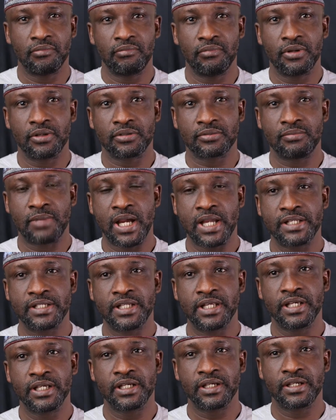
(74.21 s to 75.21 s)
But my
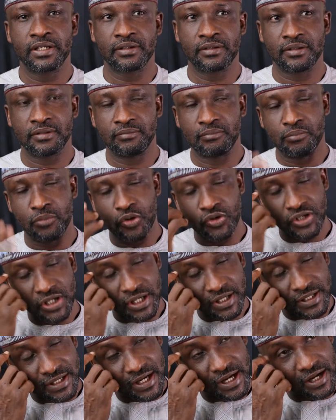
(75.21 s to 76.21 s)
take most
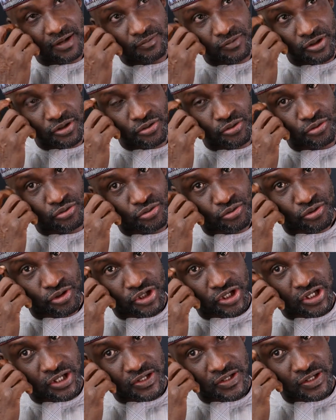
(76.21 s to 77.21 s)
at times to
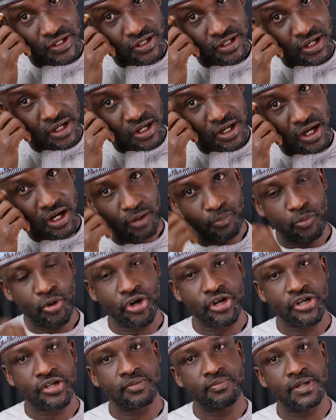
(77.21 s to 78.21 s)
this
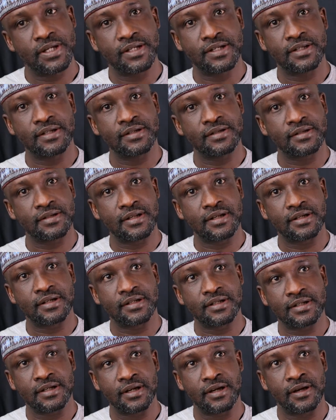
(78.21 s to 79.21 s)
appointment is that